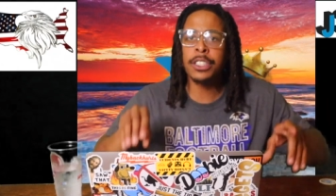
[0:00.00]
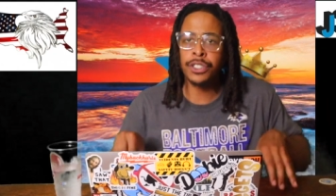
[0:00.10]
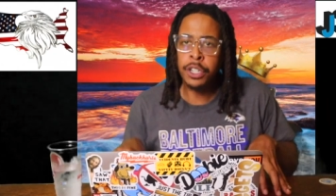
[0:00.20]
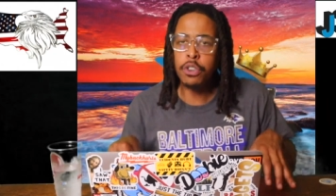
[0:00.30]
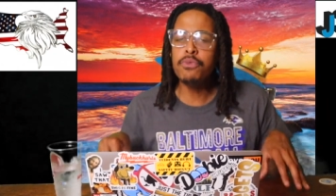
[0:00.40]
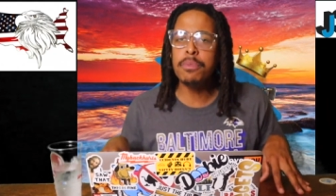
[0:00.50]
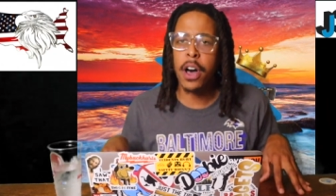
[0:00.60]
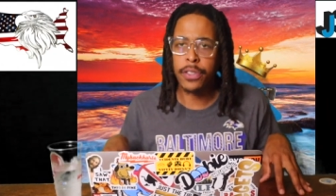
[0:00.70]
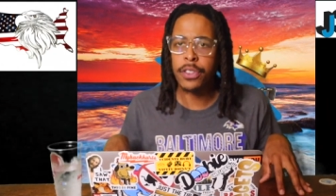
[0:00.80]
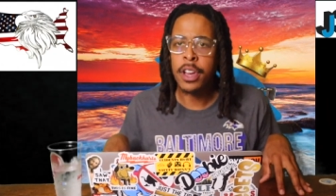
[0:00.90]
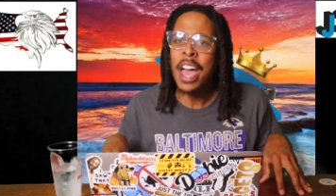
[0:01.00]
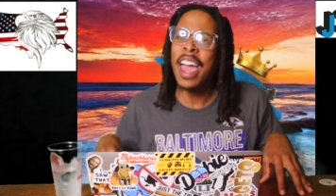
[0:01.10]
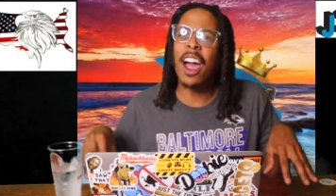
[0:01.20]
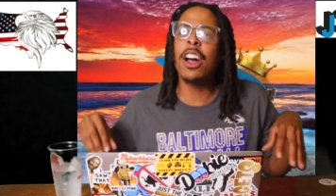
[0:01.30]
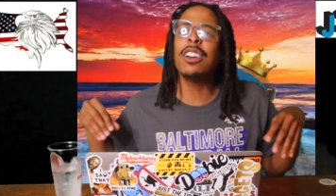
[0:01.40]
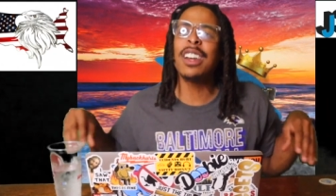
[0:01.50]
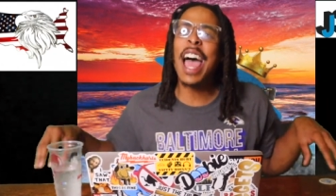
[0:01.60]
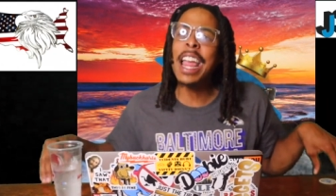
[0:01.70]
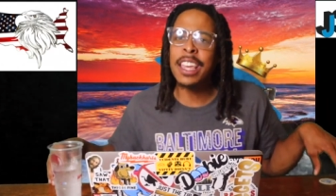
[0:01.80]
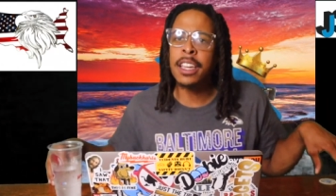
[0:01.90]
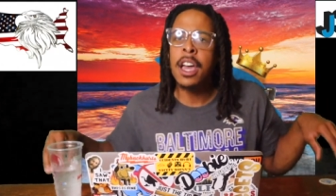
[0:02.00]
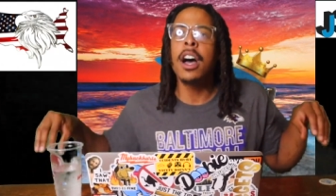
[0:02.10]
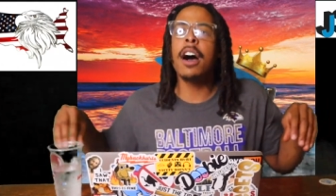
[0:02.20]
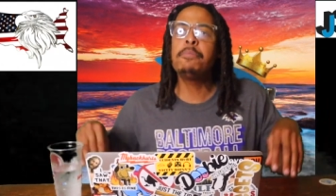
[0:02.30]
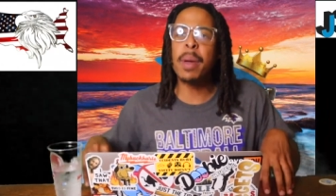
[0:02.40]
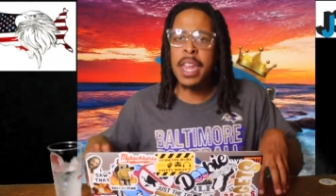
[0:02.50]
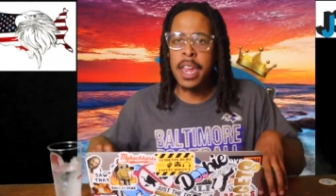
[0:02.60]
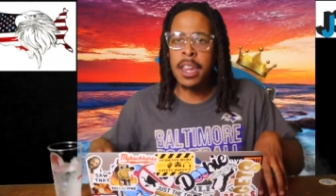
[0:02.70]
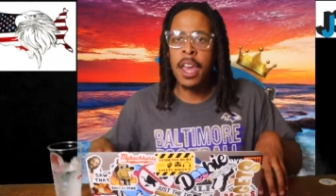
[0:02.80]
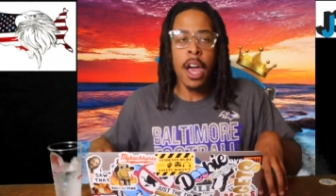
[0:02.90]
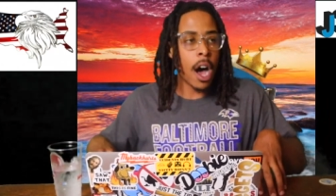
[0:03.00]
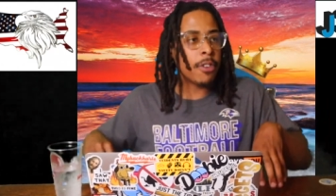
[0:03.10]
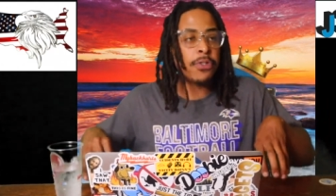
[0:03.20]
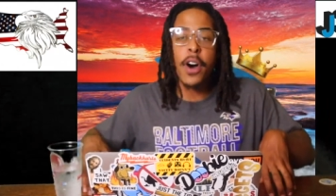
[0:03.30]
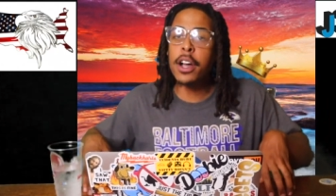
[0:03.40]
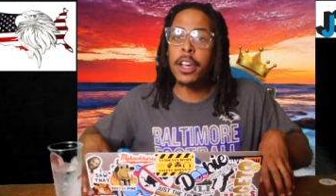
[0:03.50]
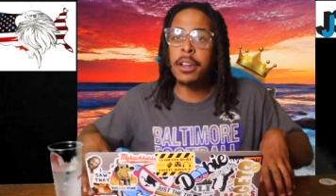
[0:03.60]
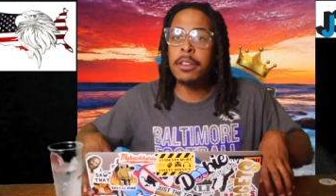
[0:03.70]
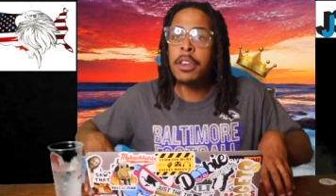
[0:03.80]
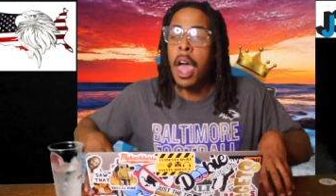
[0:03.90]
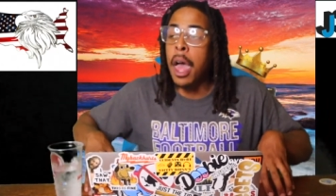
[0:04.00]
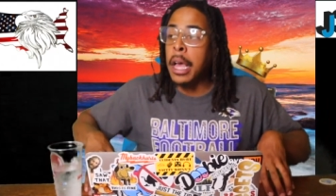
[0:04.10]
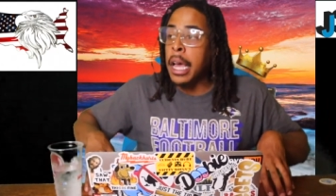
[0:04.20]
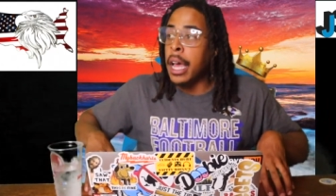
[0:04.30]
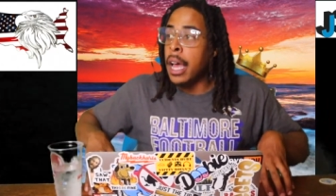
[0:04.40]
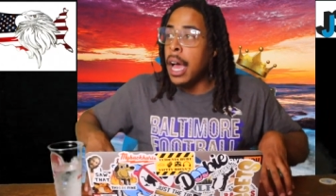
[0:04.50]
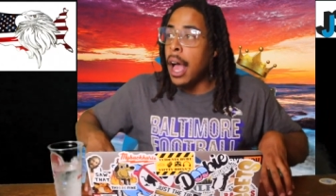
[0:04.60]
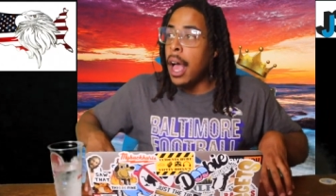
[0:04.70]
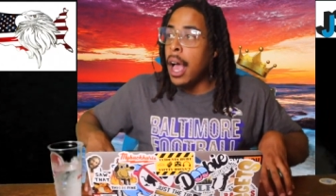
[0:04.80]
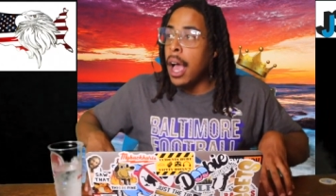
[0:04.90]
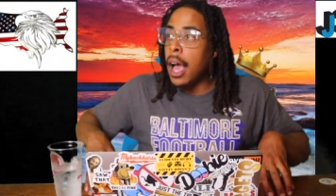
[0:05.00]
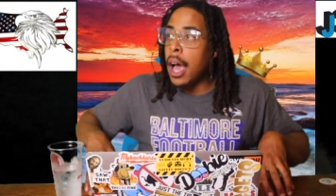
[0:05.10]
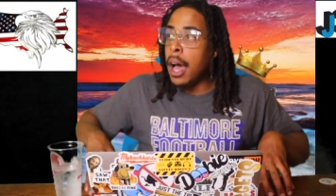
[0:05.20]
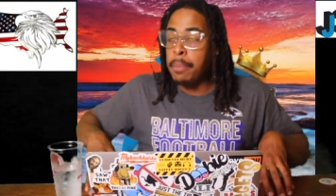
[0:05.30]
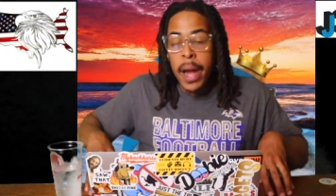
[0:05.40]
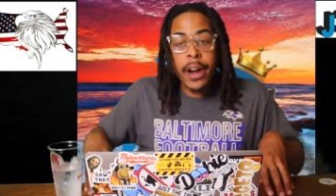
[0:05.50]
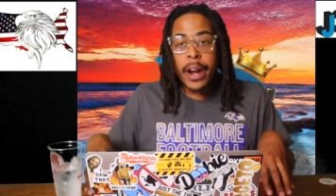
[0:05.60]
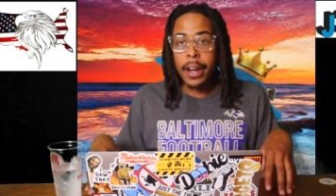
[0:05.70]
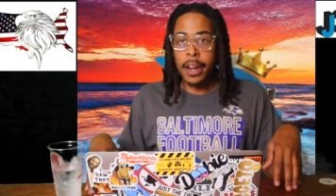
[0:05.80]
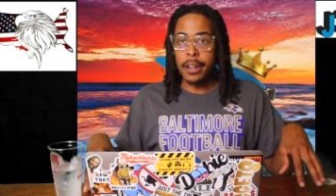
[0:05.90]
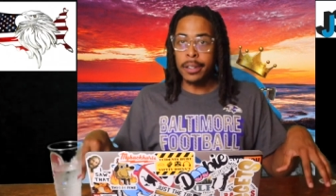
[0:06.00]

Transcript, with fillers: single mother and her lacking of being a fucking American.